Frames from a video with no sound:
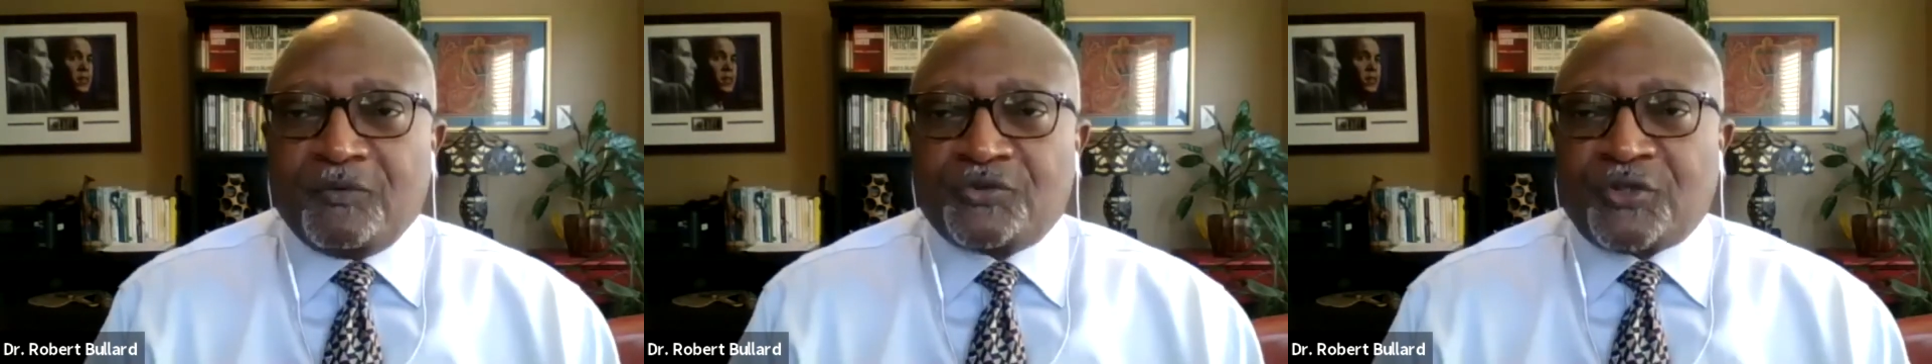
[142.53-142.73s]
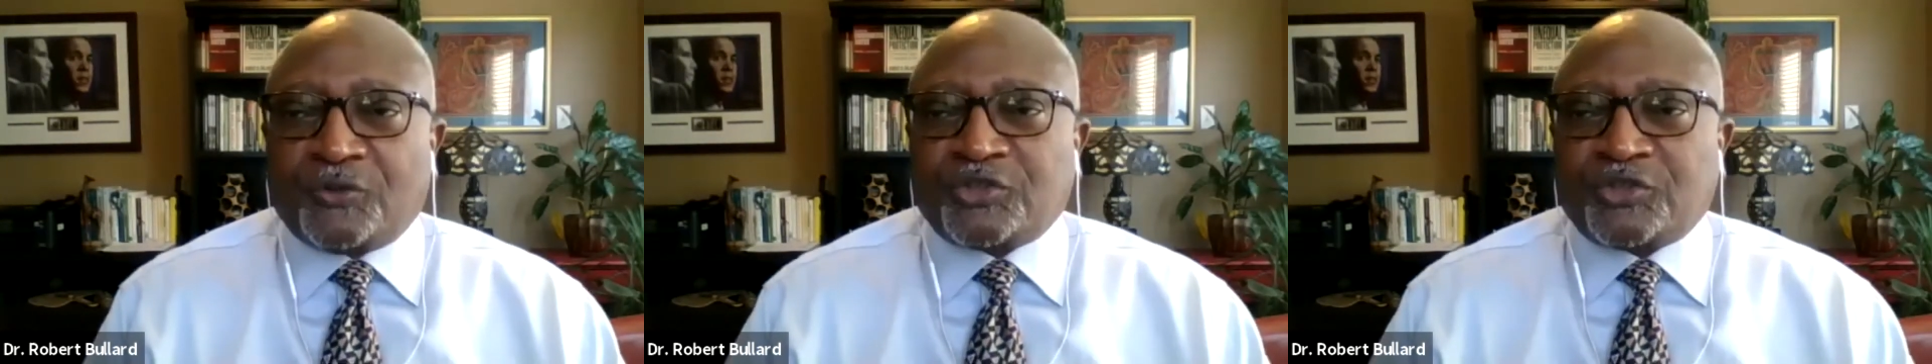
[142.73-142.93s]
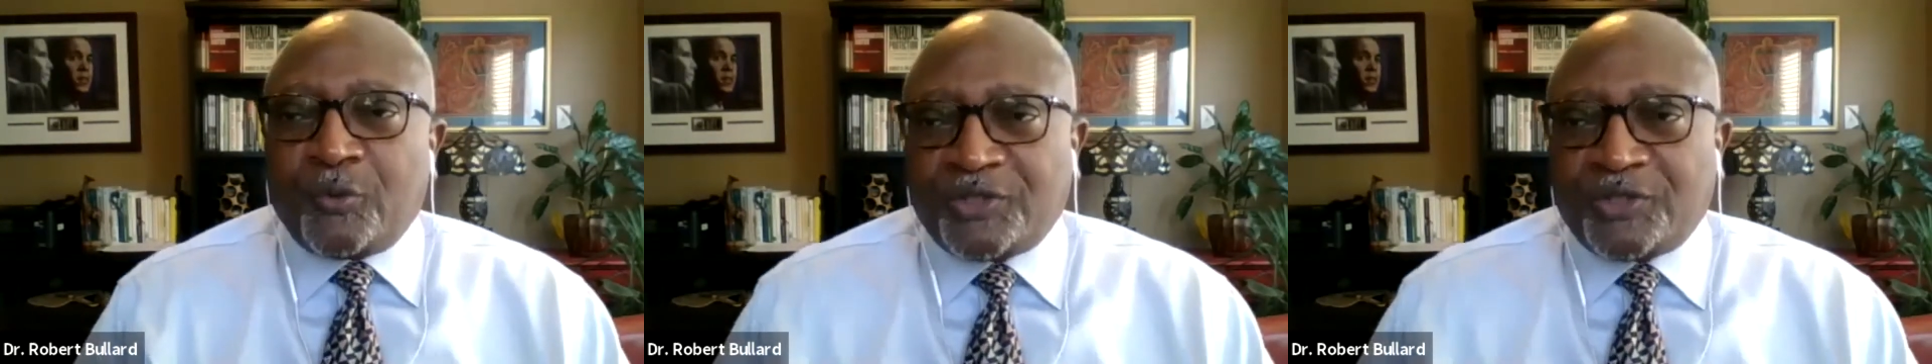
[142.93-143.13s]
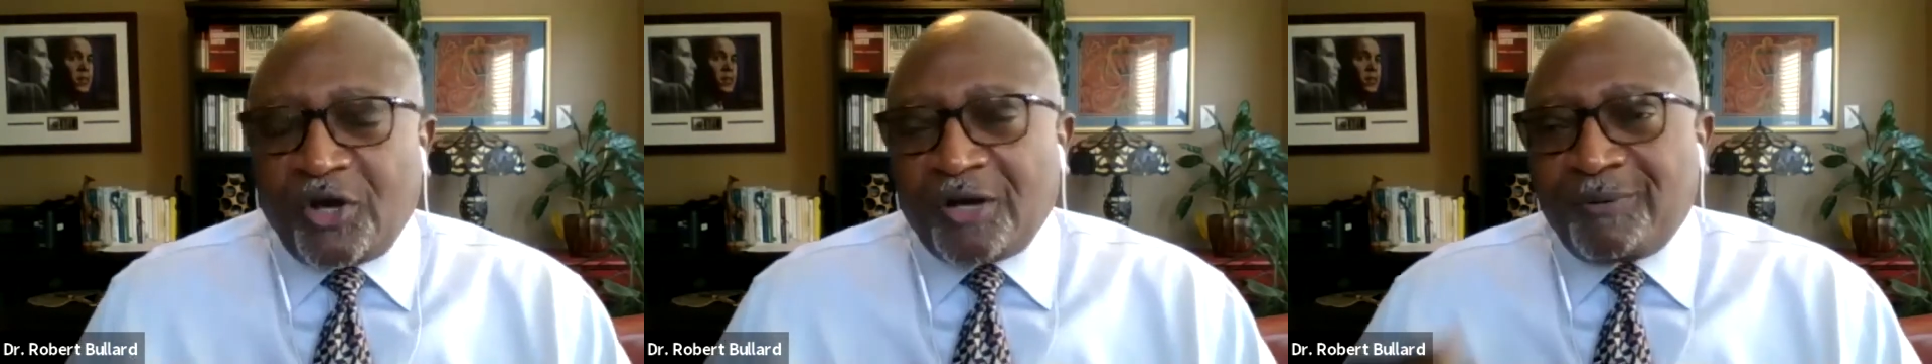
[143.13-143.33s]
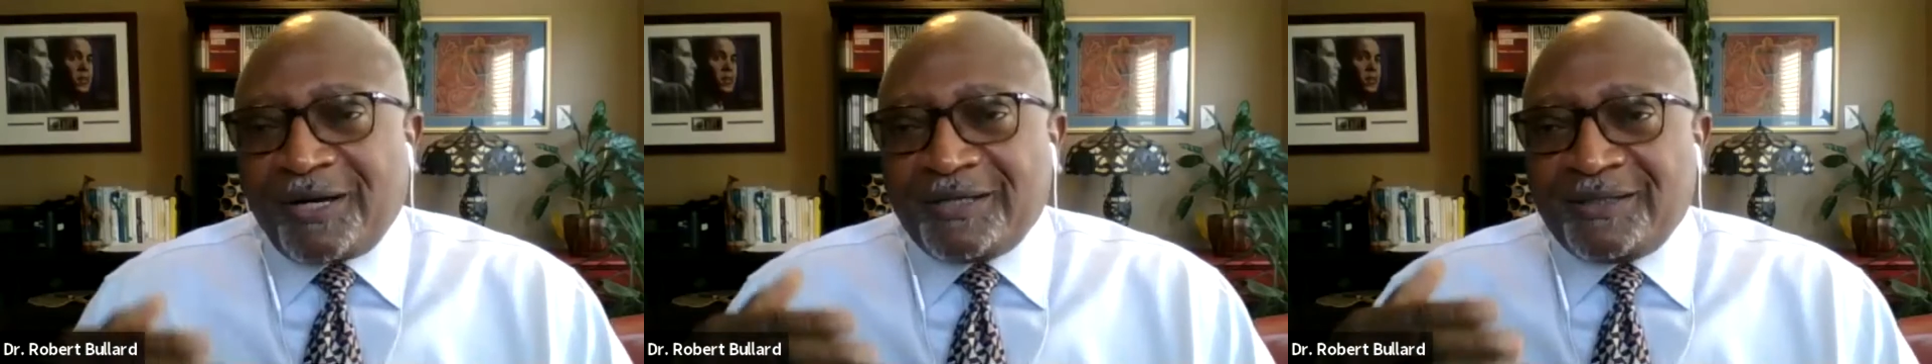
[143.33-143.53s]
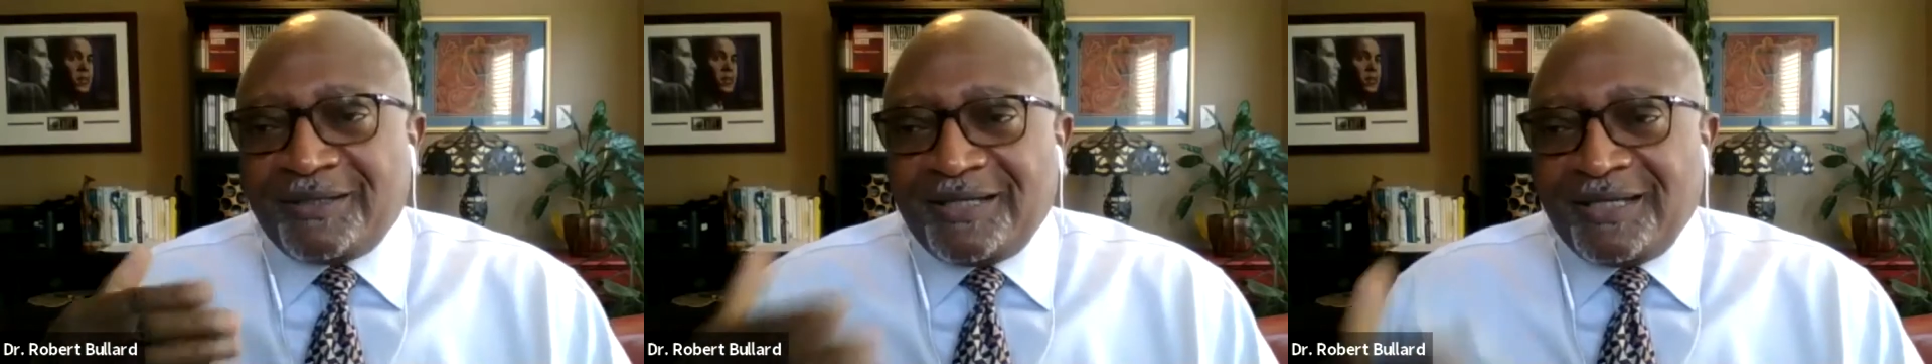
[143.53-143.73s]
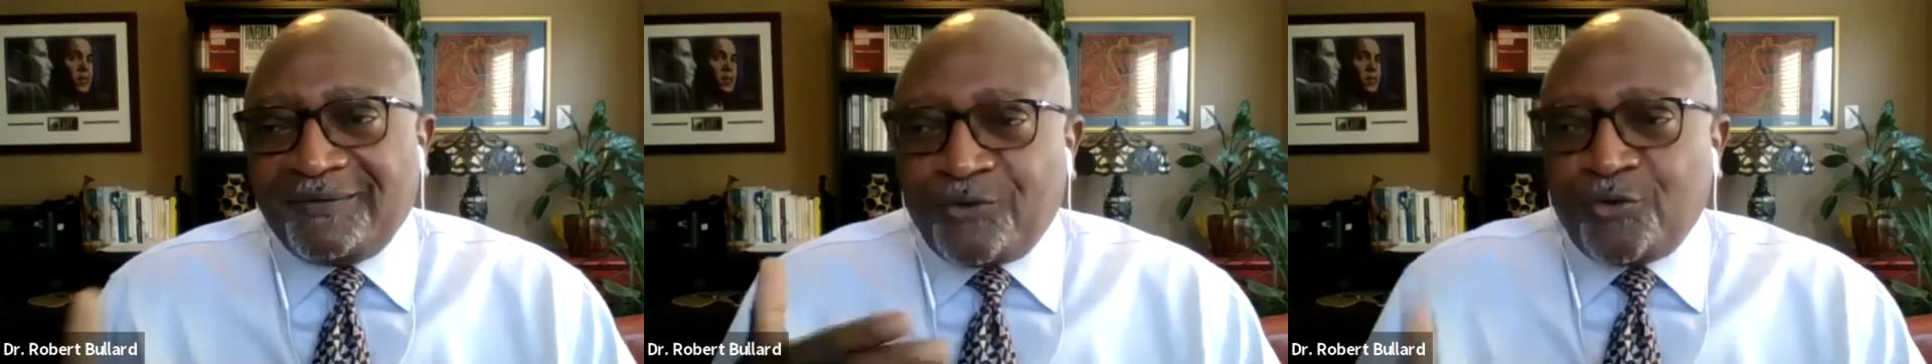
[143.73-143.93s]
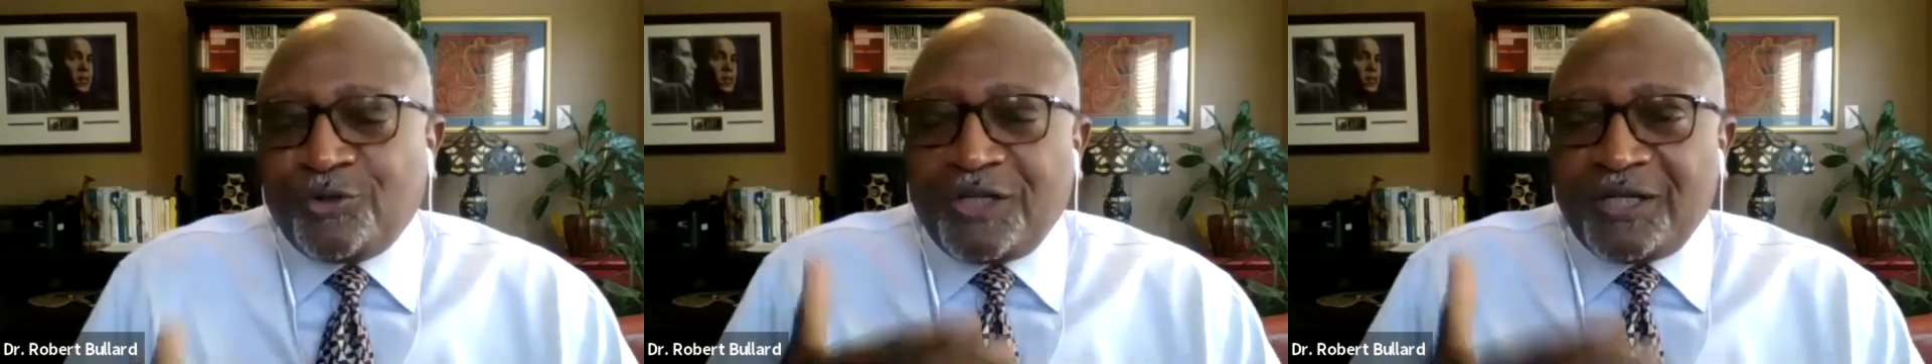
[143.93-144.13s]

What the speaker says: So when we talk about who